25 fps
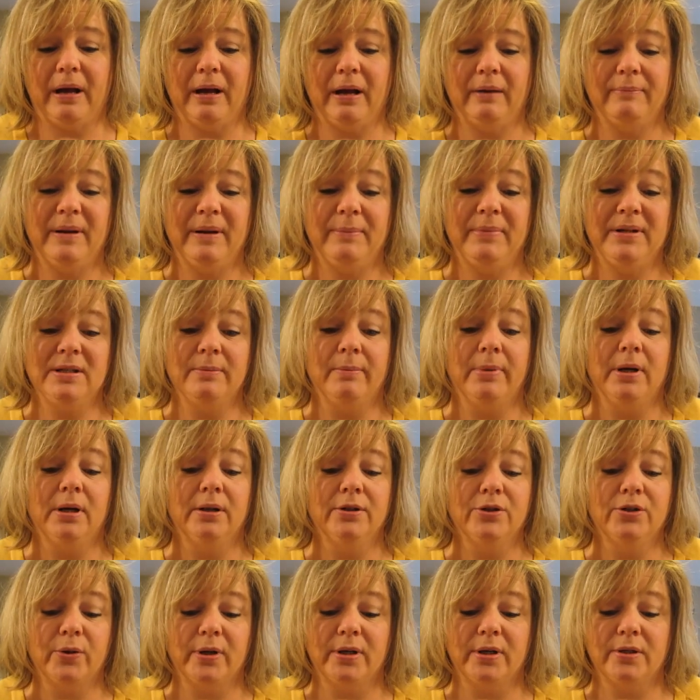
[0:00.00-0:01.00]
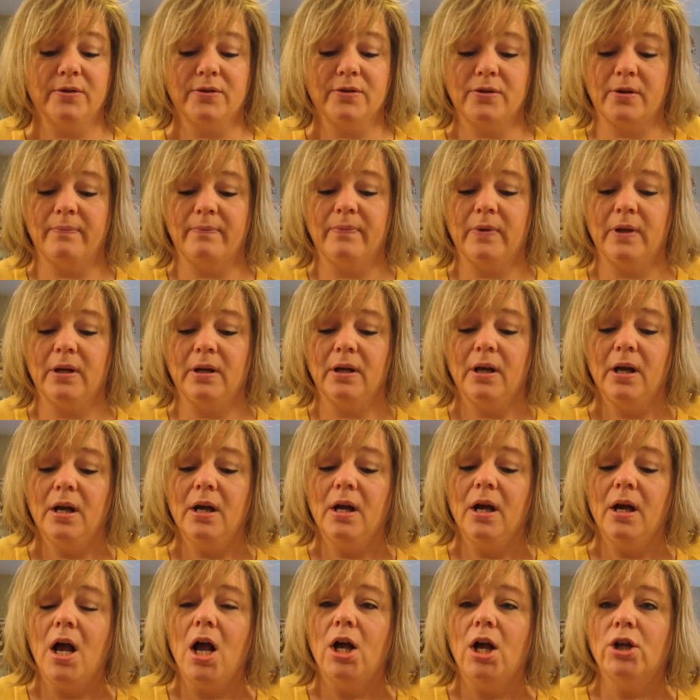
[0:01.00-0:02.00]
maybe it's a ball joint or something.
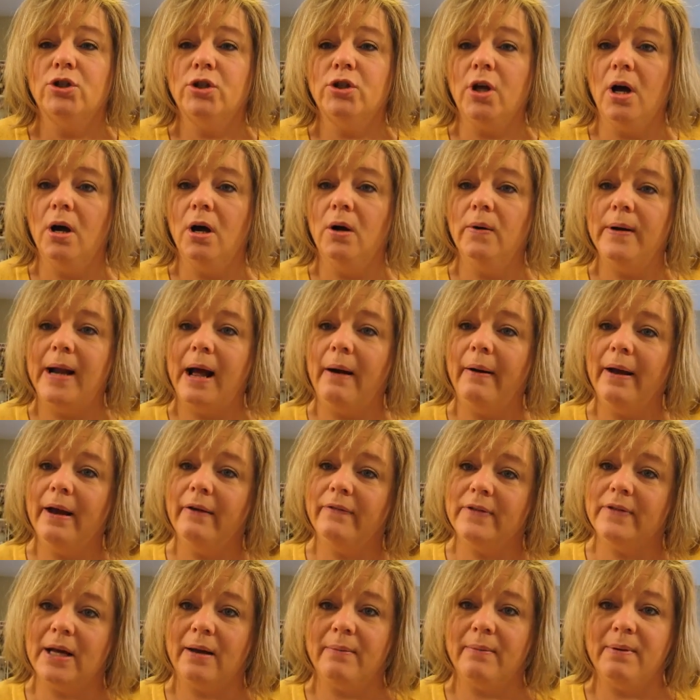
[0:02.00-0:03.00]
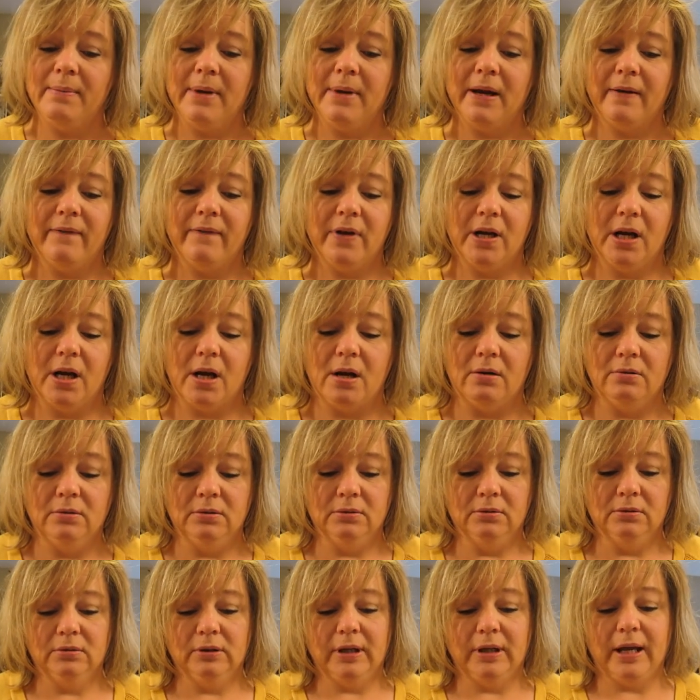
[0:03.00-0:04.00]
So now I have time to make a video.
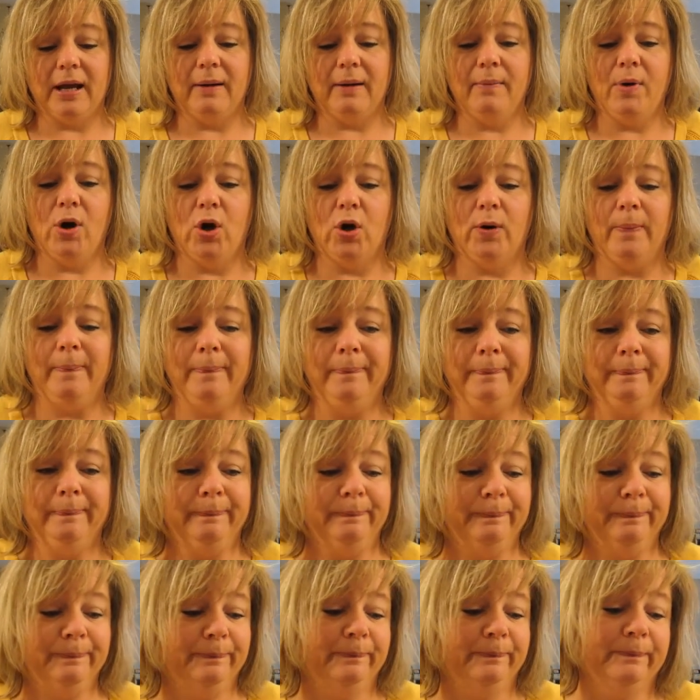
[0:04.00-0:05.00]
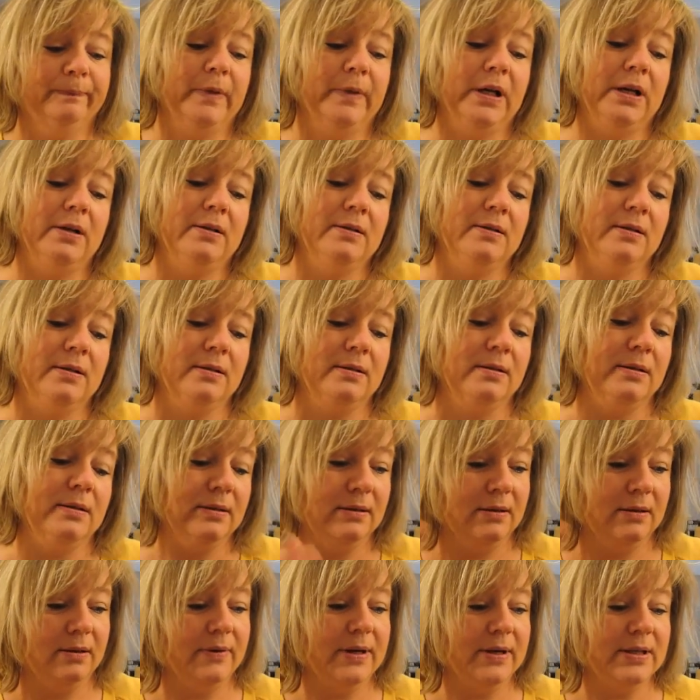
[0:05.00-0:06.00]
I came home because
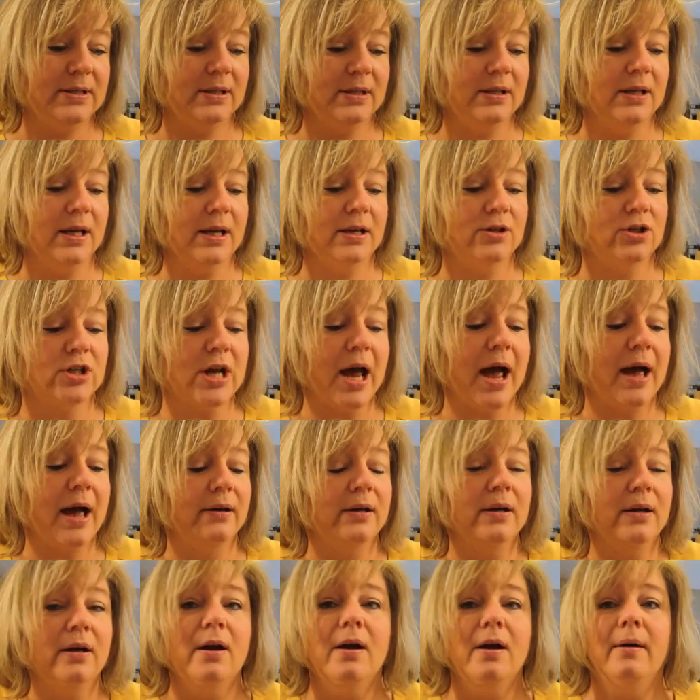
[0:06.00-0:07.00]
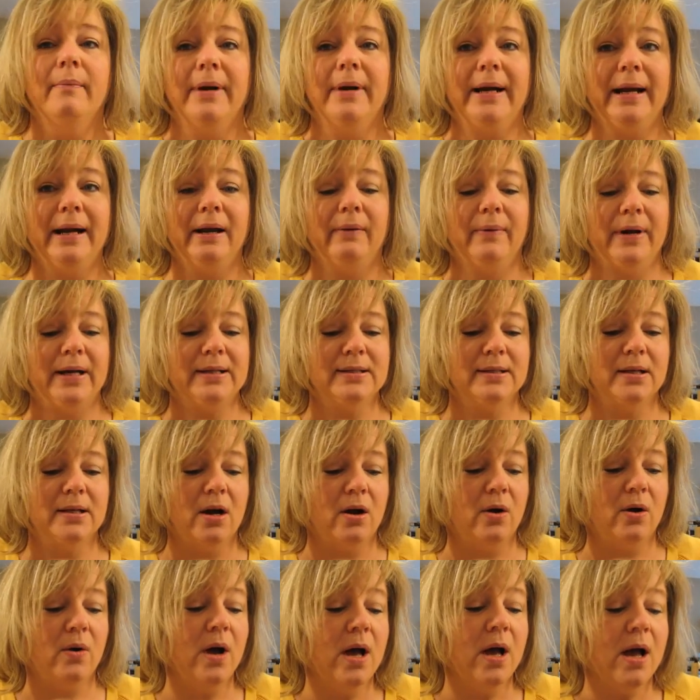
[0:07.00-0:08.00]
the rest of the day shot. But anyway,
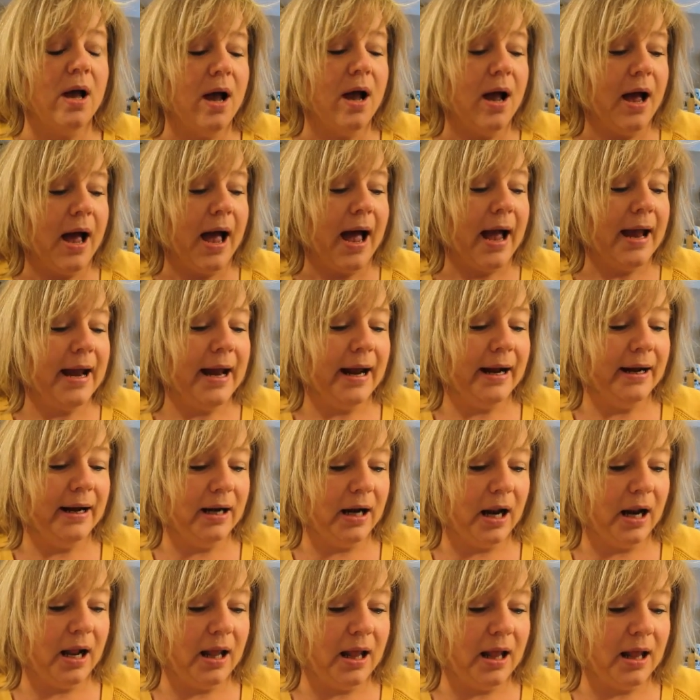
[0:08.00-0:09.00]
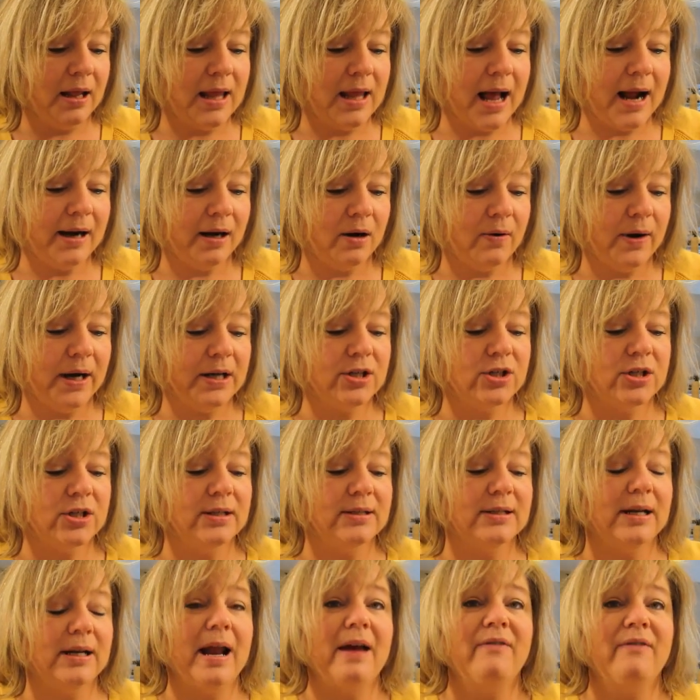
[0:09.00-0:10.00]
so I had a lot of
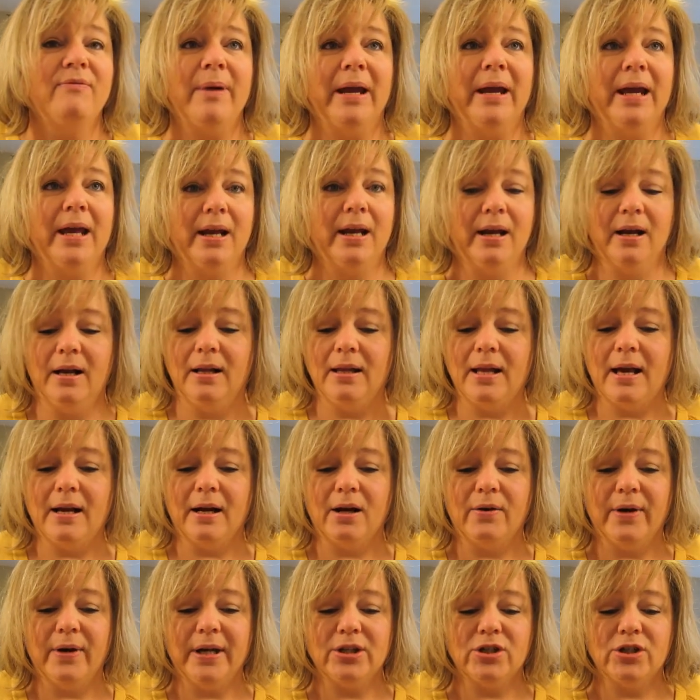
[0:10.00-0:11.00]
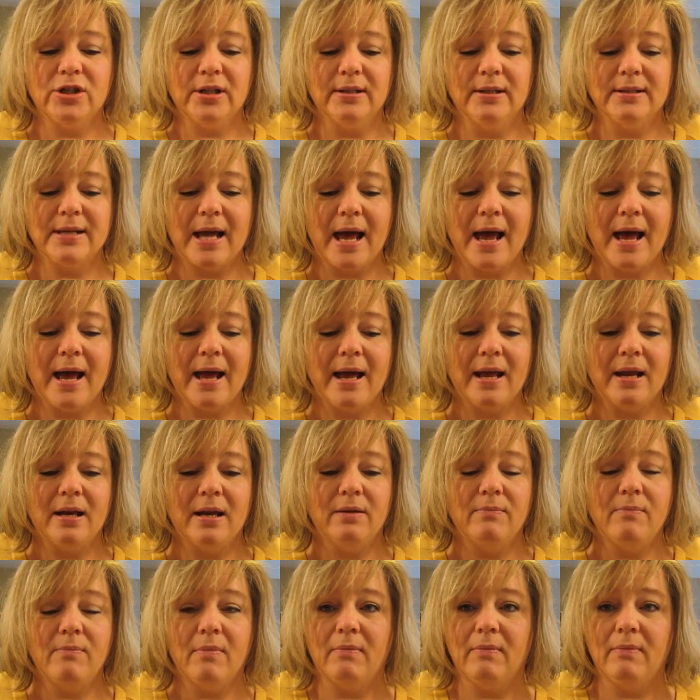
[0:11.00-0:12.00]
questions, and I've been getting a lot of questions
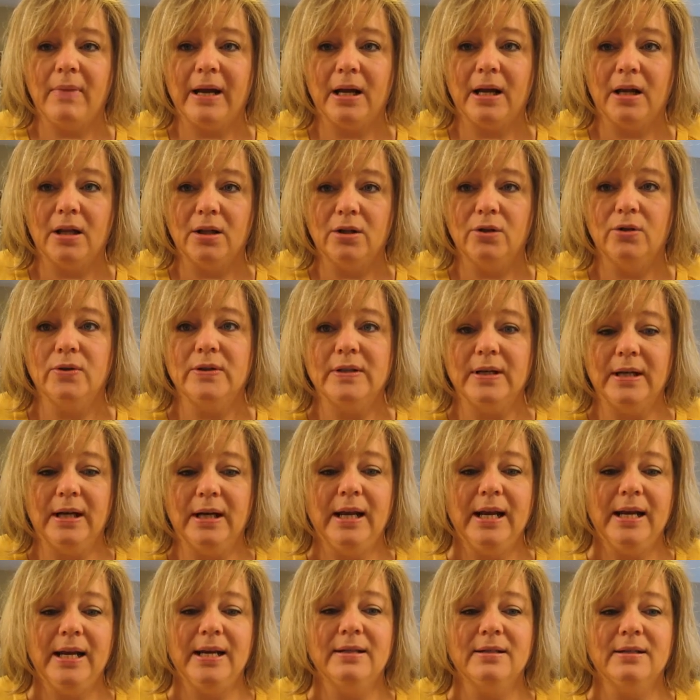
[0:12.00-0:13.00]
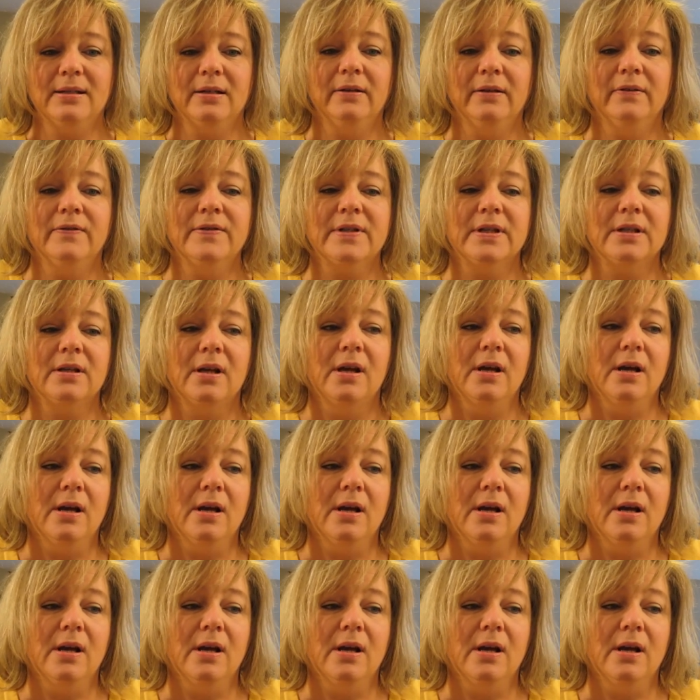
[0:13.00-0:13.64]
on my glues and adhesives